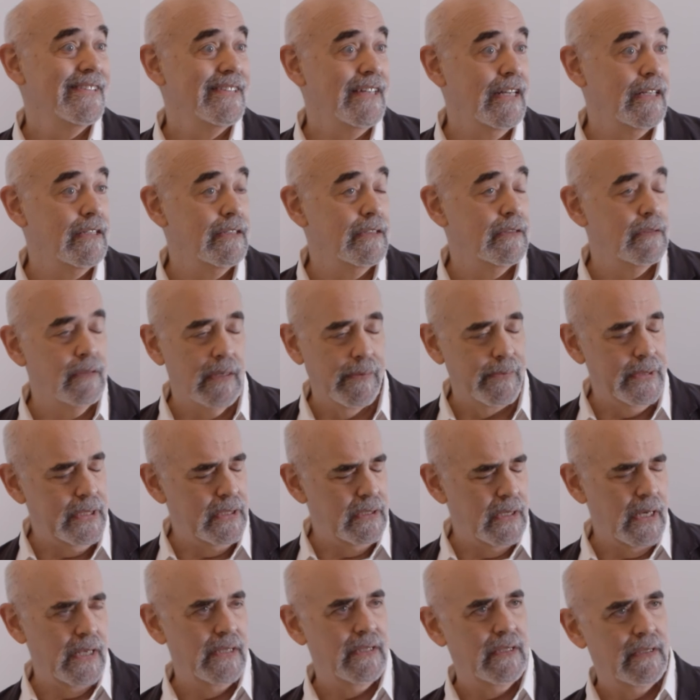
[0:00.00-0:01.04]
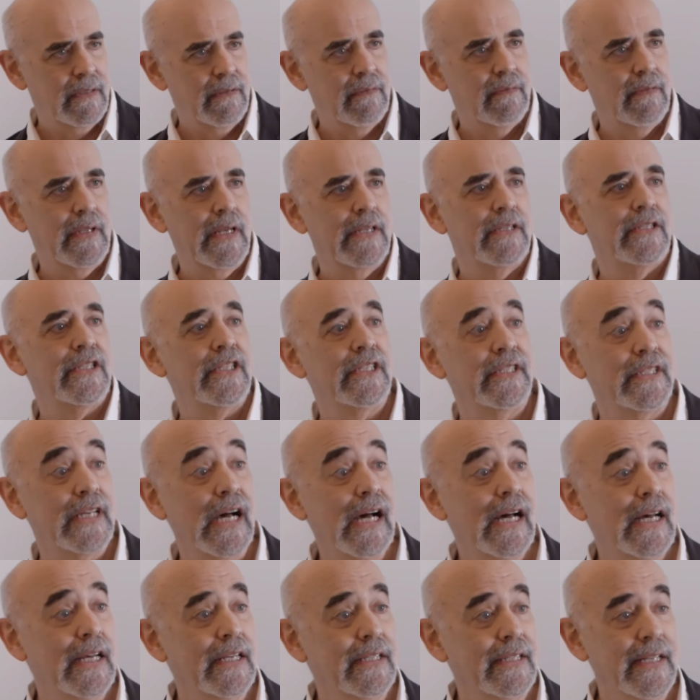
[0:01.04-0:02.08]
Uh, I mean, not that she
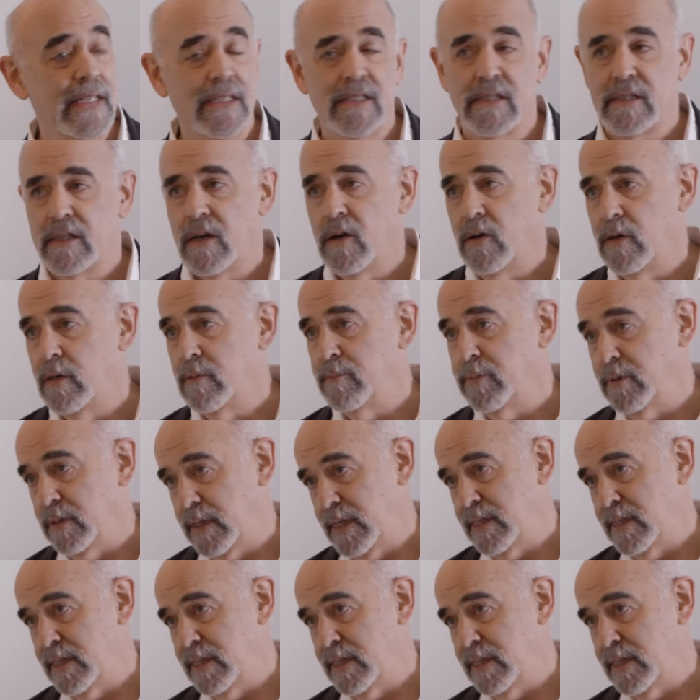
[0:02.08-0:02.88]
died. That's horrible.